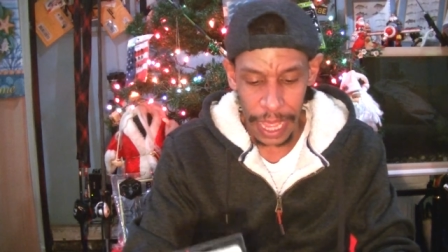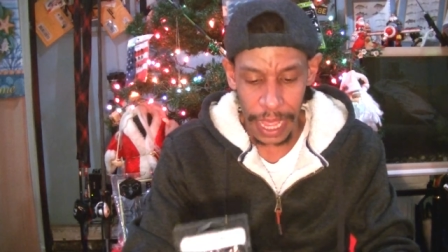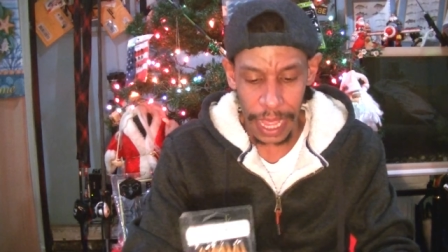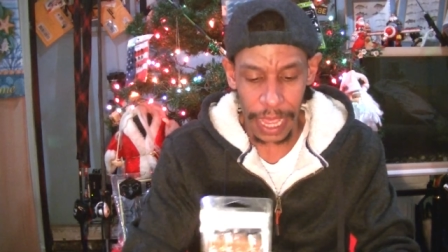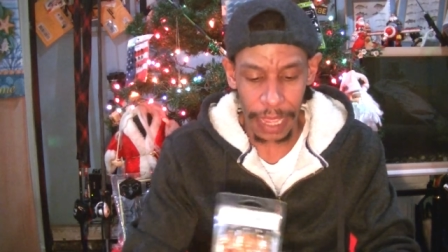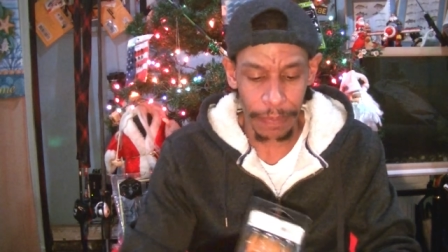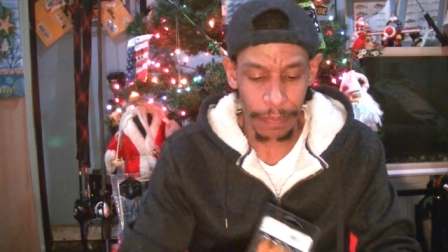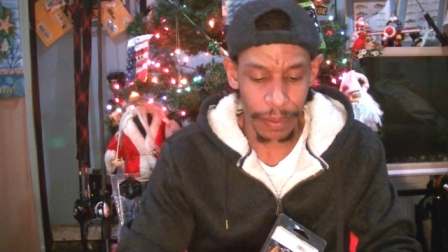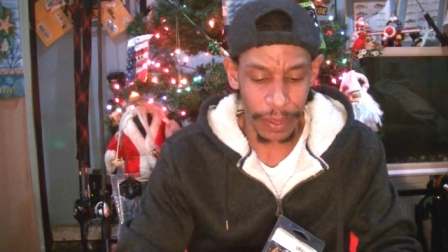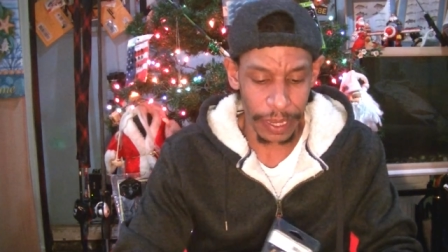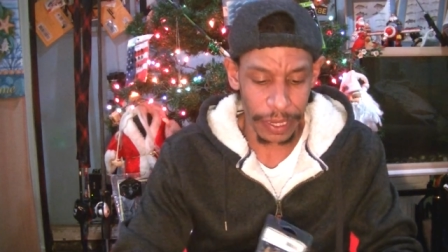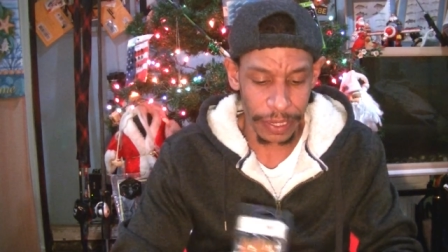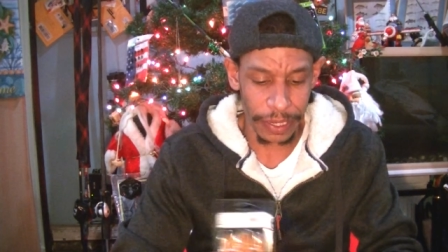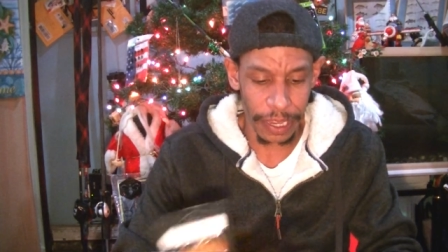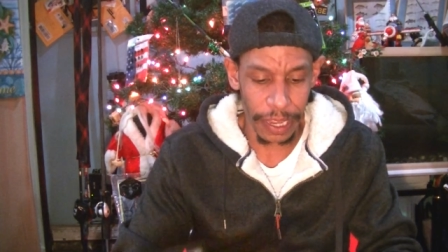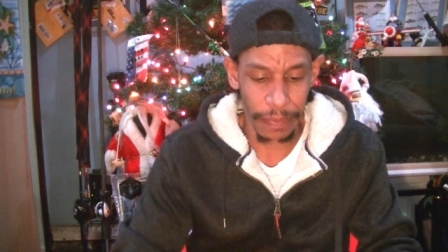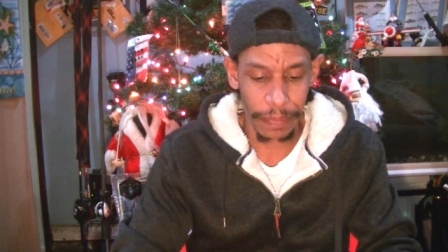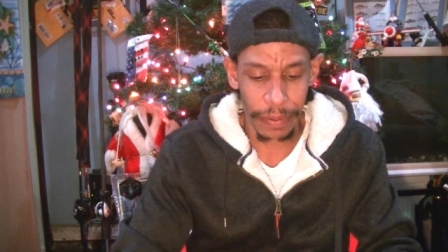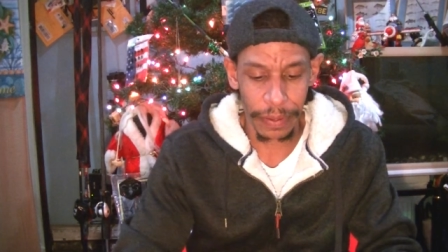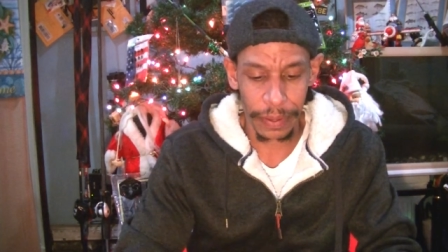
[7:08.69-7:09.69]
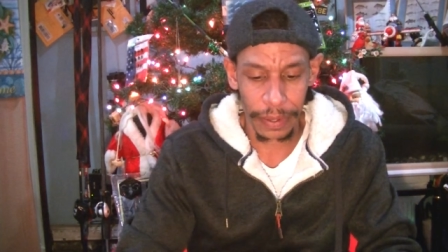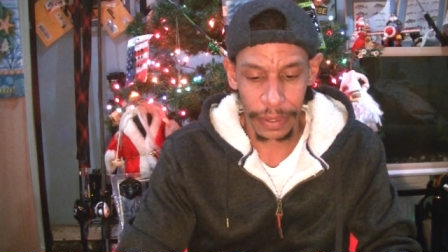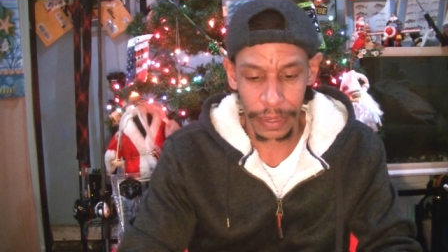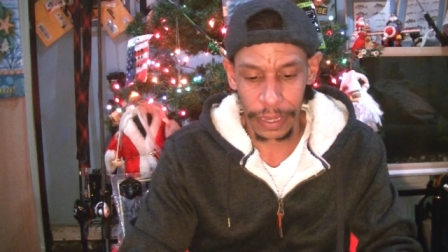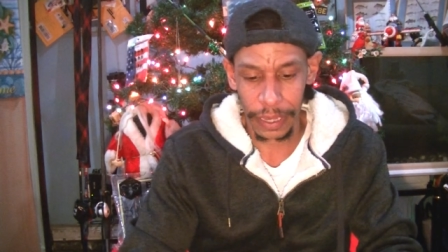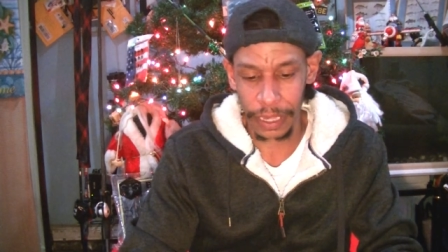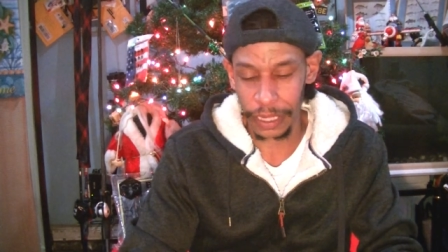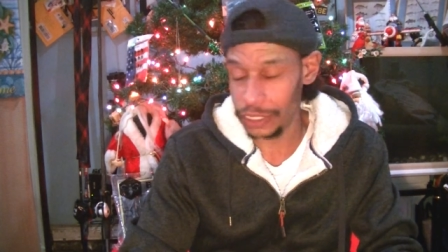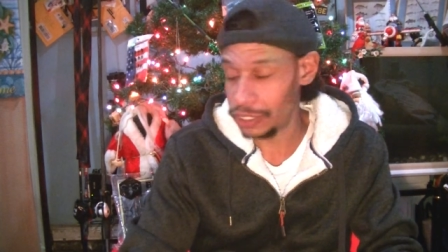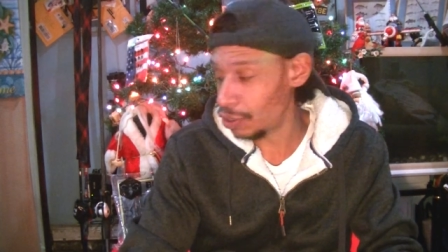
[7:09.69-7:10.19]
I picked up,
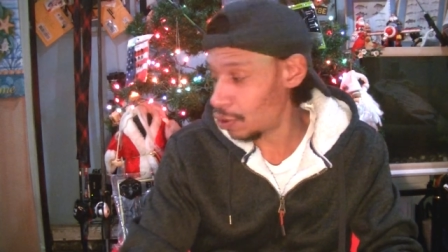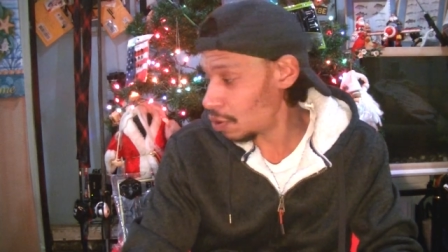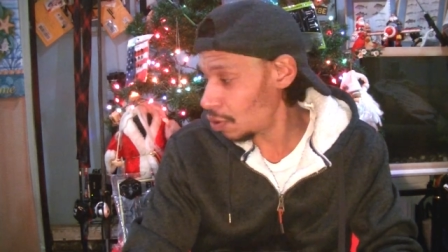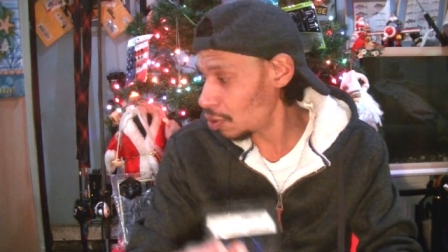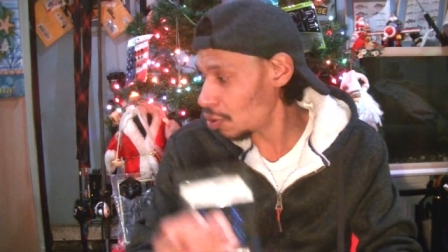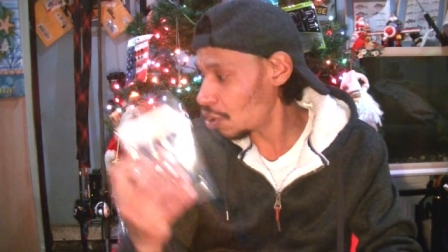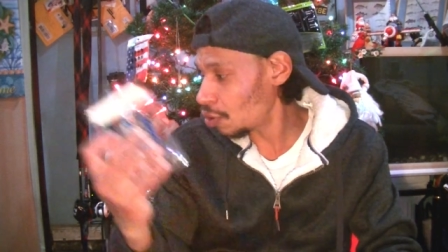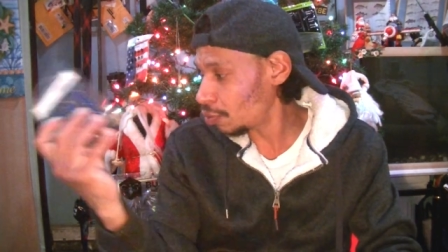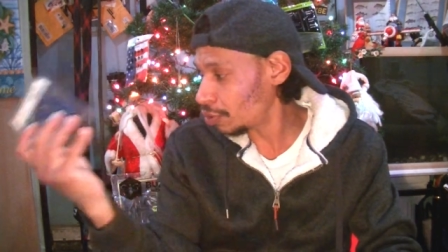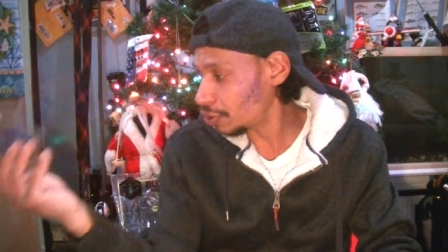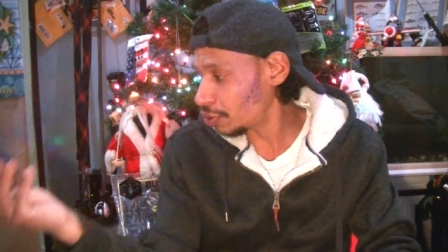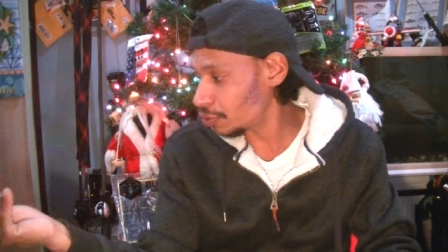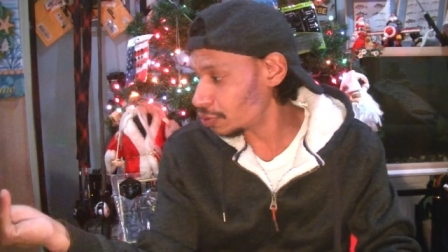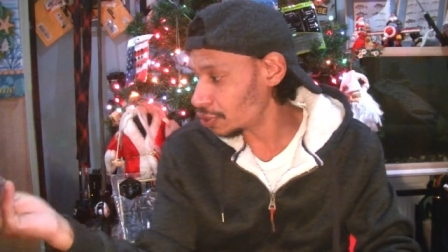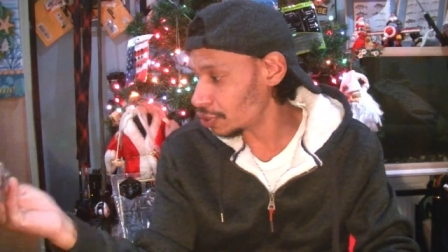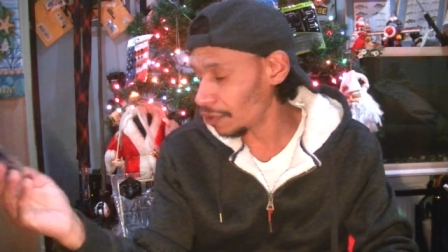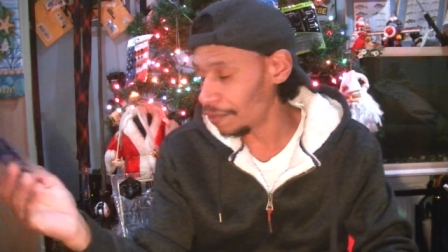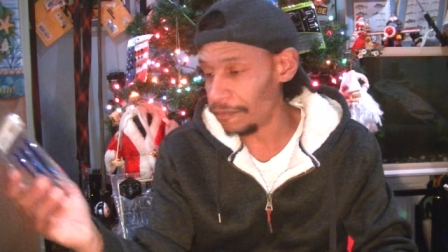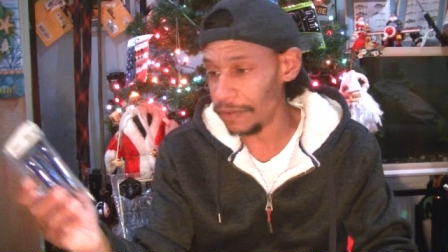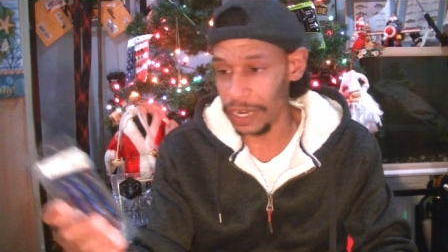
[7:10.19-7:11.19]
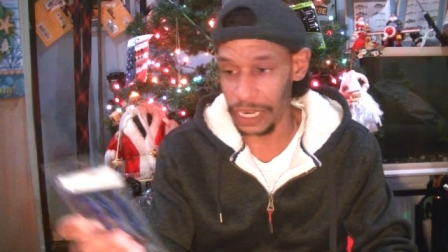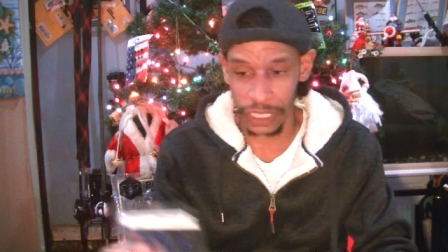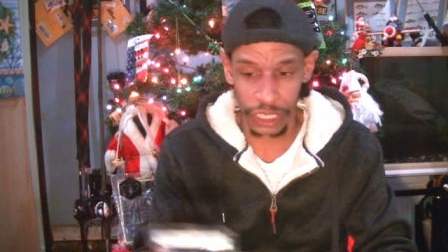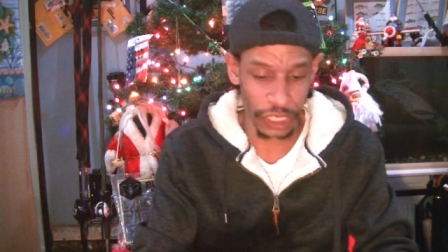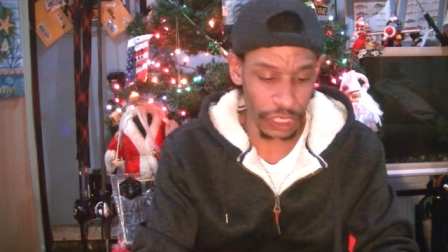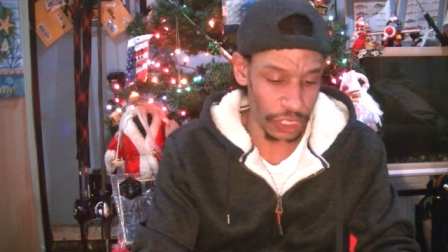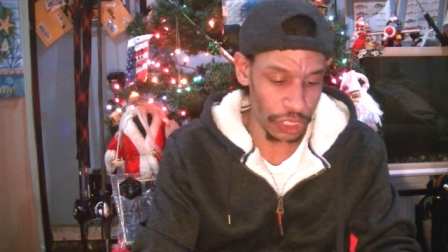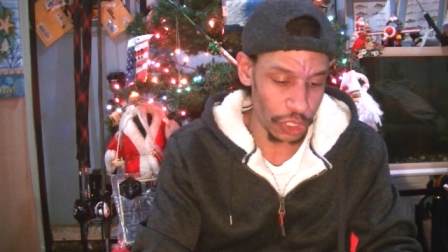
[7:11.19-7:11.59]
uh, to go along with those little finesse